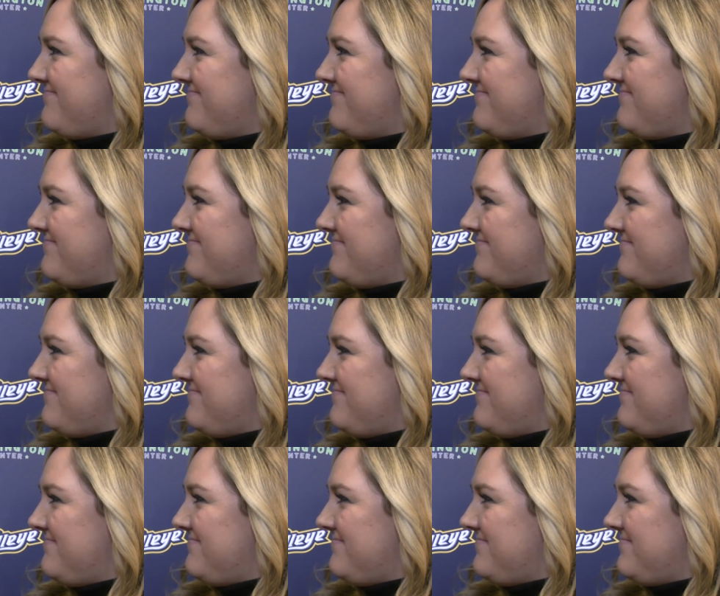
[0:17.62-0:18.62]

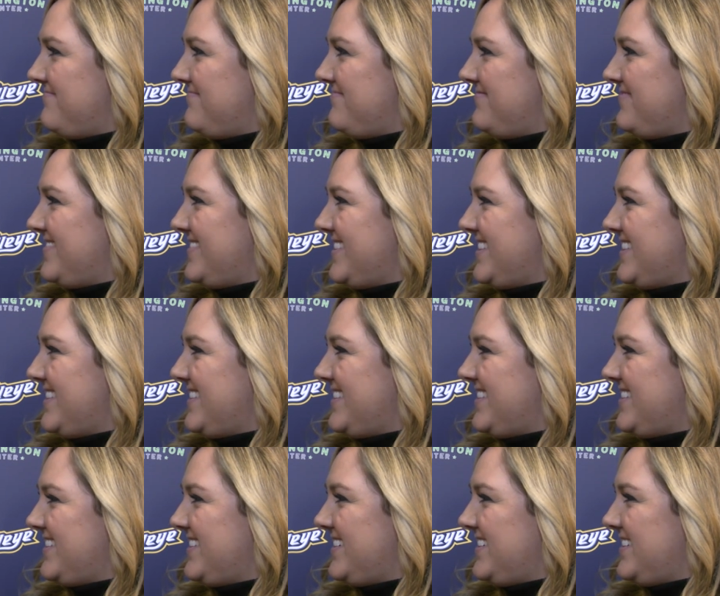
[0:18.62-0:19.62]

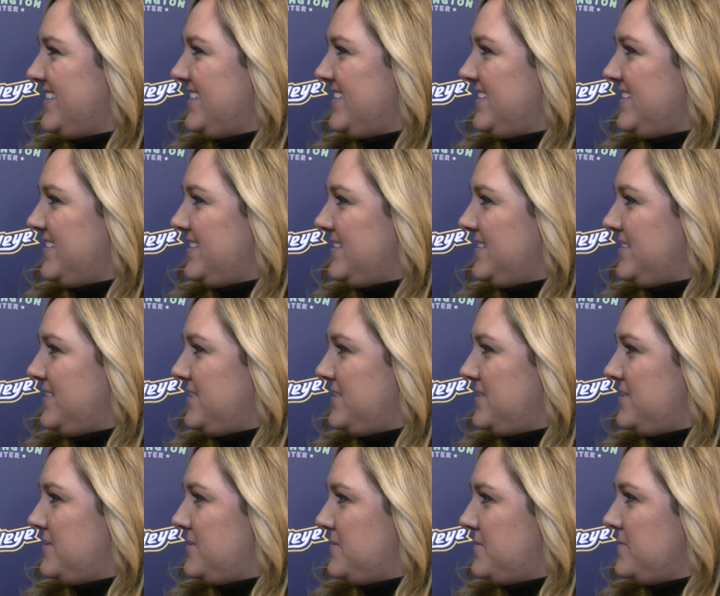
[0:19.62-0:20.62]

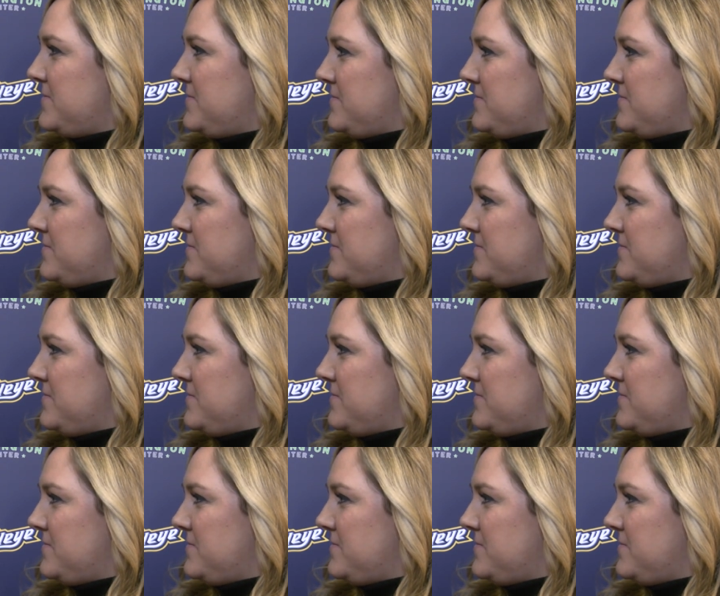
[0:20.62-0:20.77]
(not speaking)